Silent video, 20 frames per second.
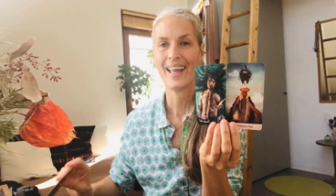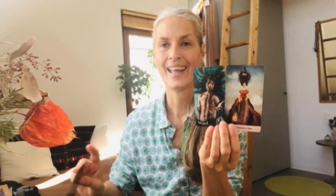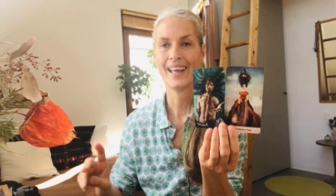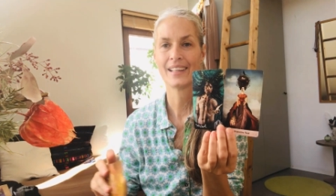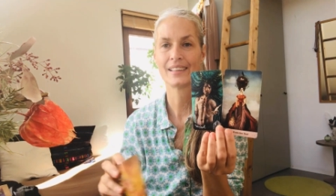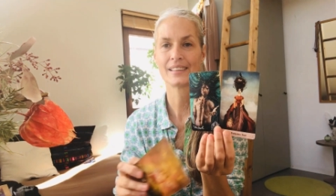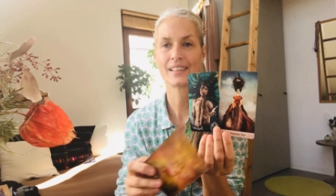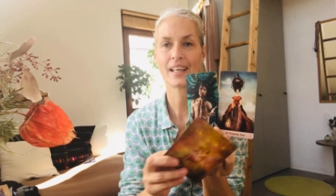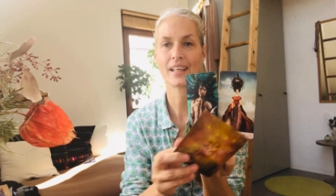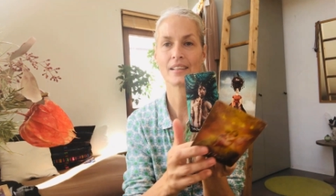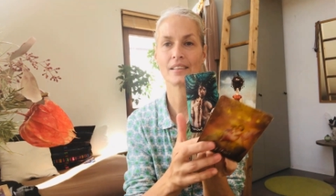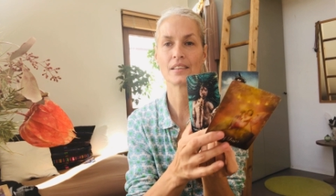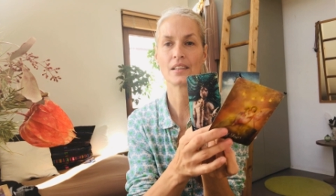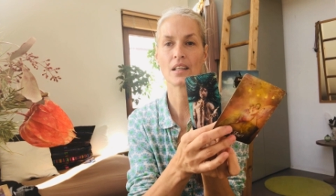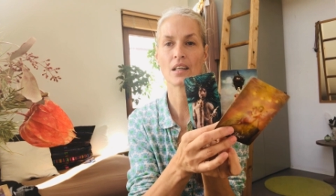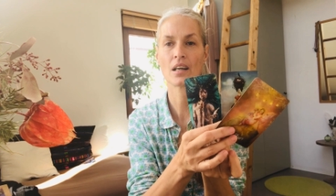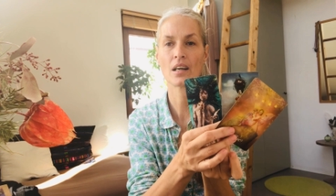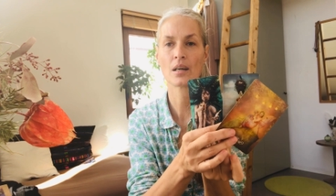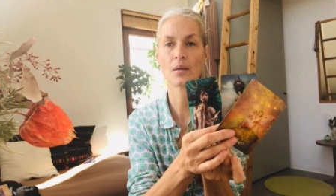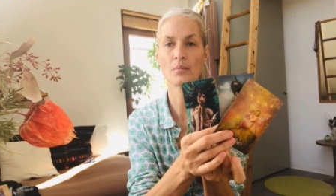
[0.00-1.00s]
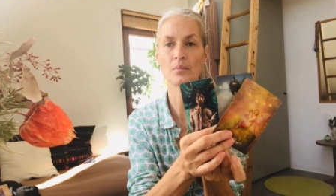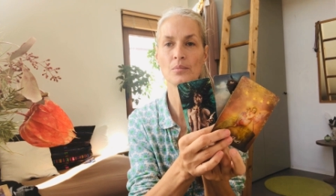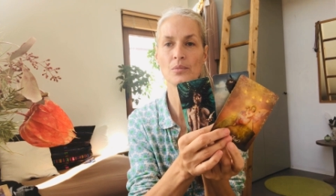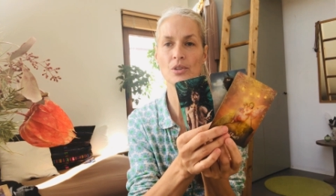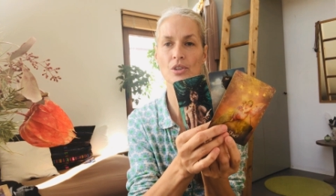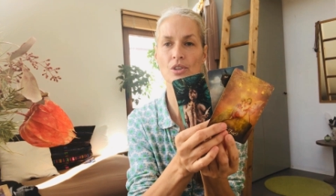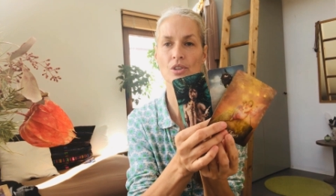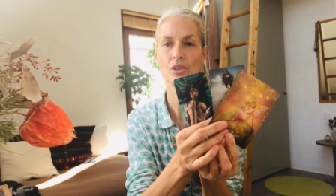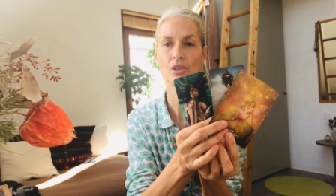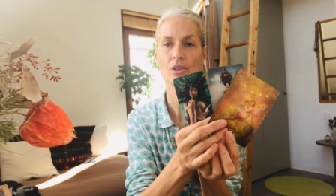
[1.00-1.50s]
And then
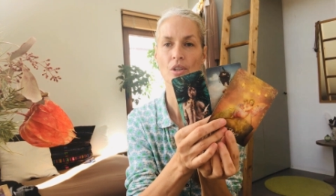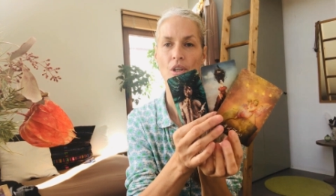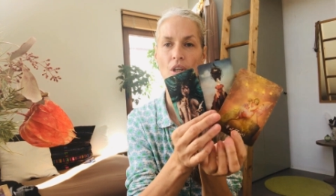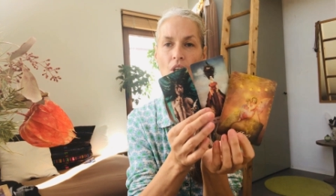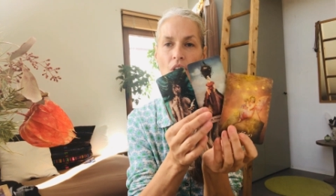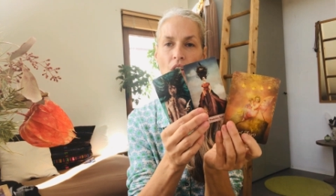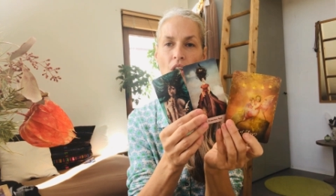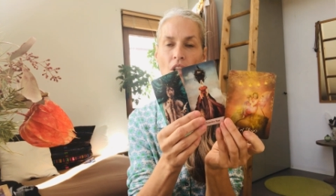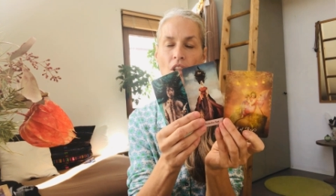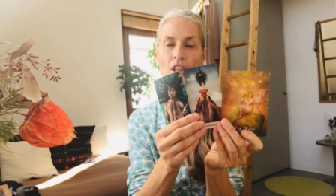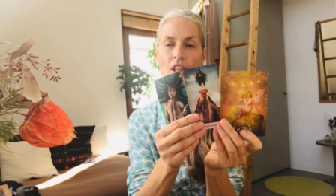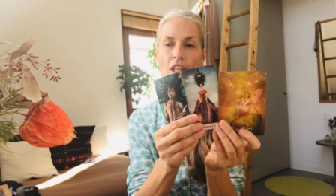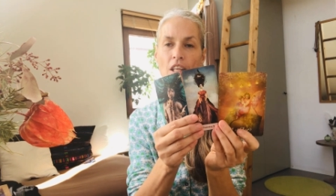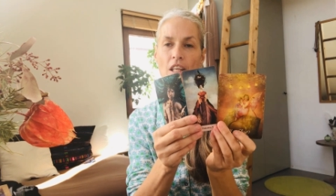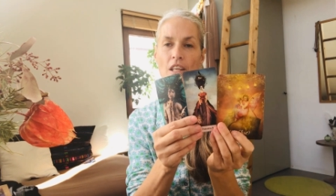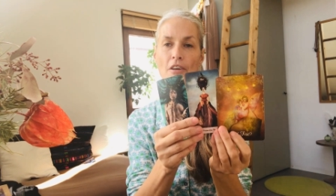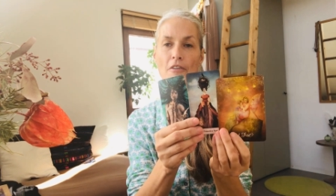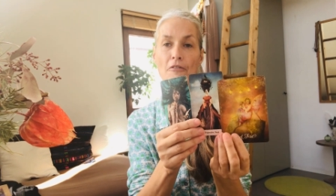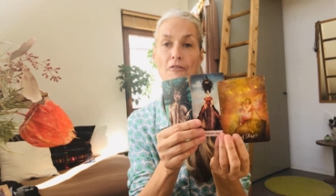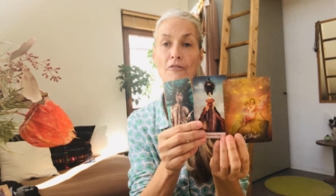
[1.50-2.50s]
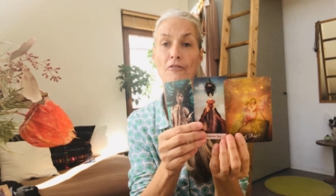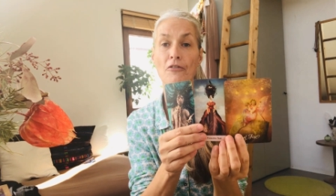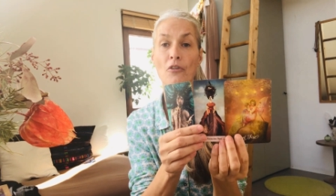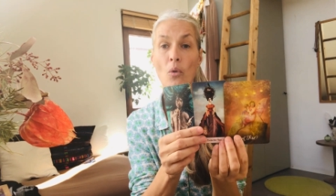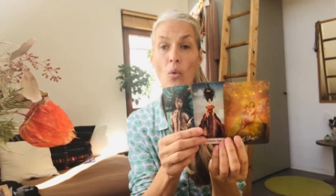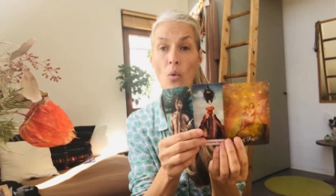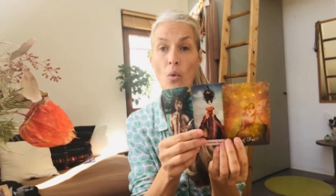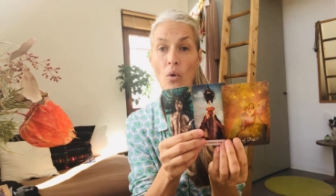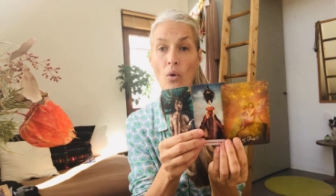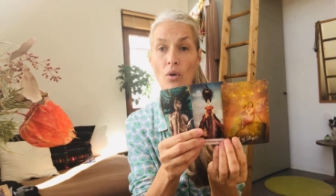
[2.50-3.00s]
comes the
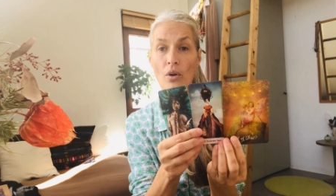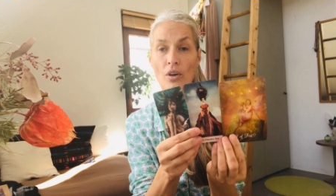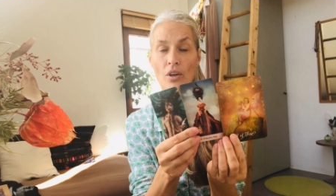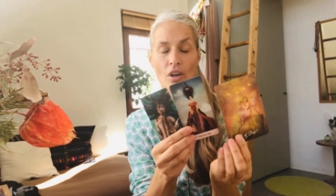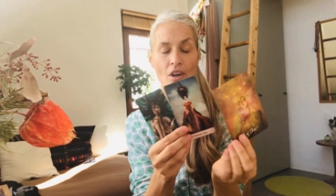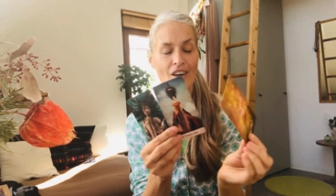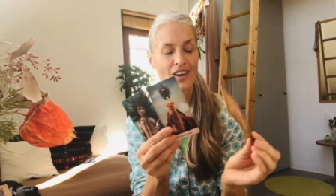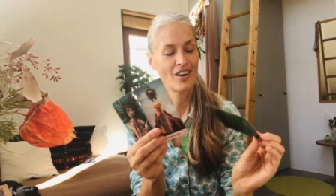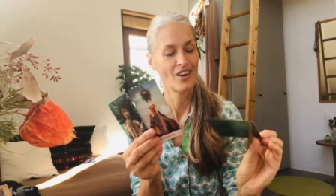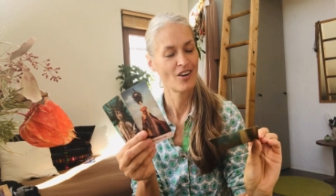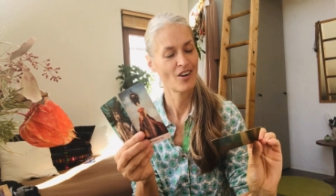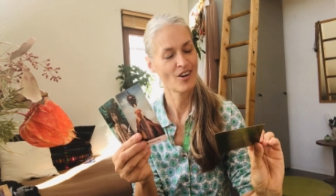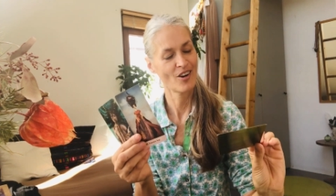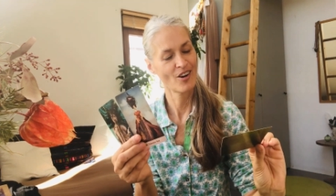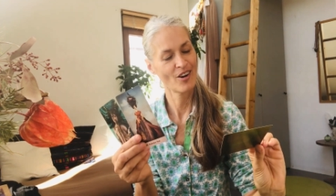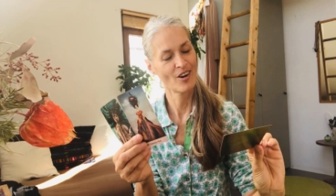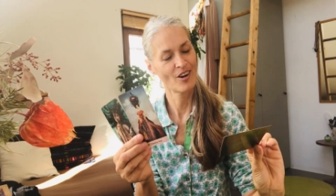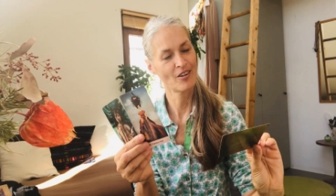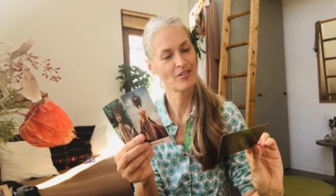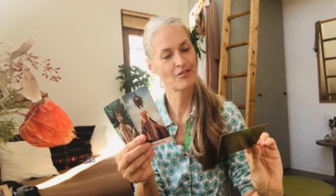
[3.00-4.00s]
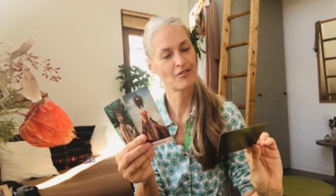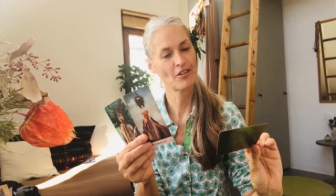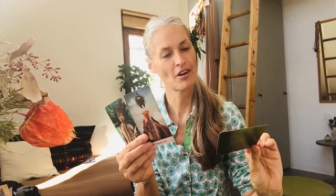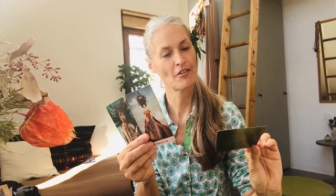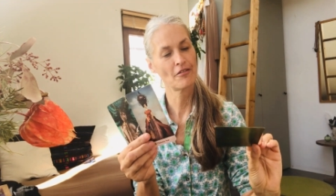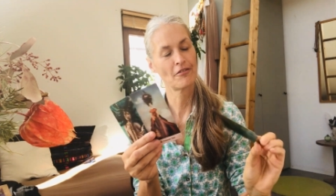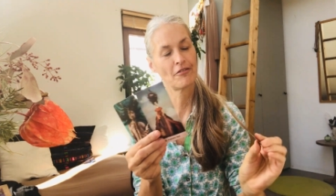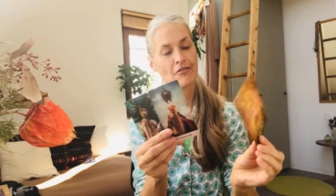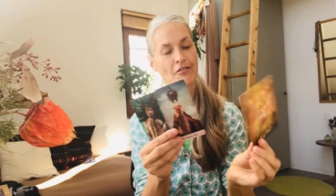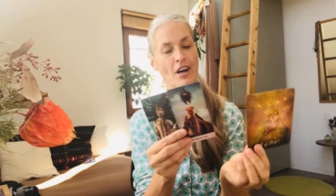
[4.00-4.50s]
four of
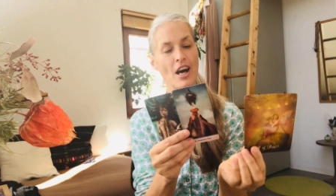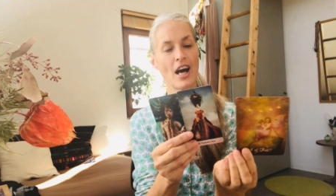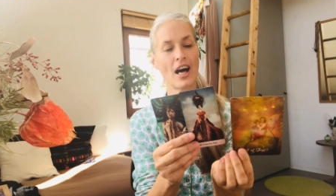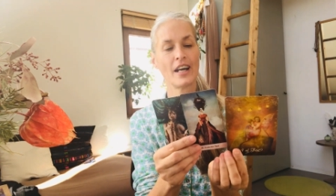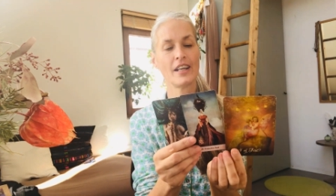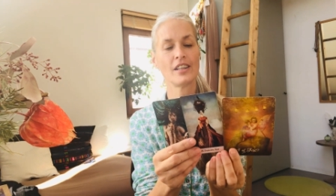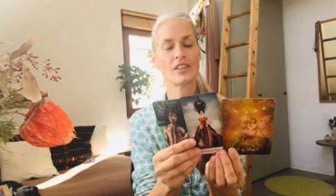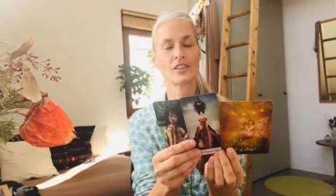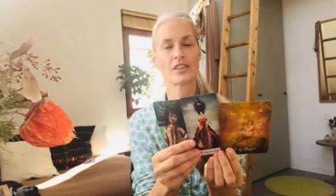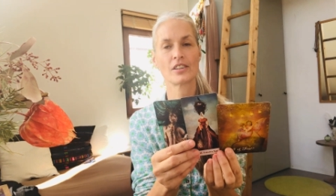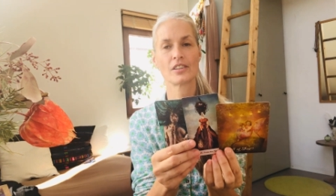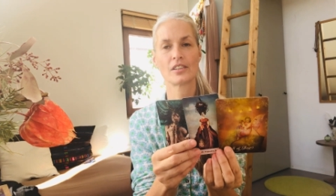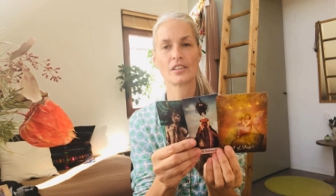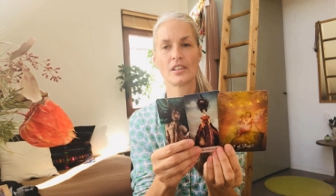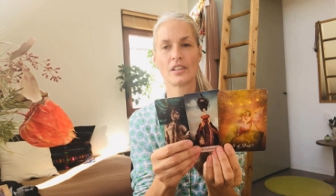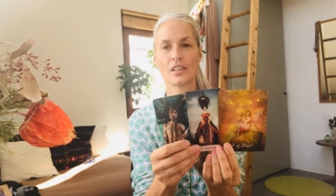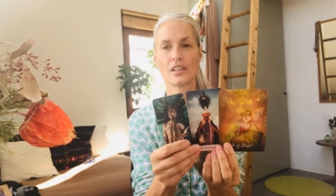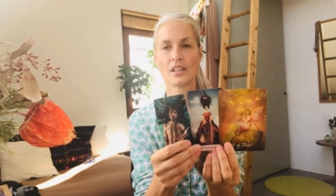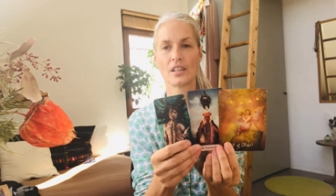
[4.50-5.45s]
fire.